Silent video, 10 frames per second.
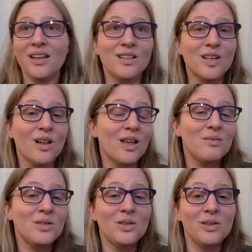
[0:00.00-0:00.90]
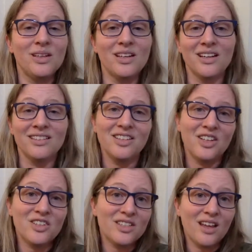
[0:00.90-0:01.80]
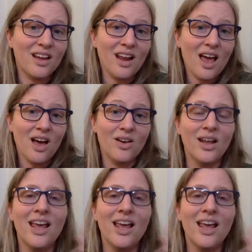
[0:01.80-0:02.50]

That's all I'm doing. I'm, you know, just hanging out.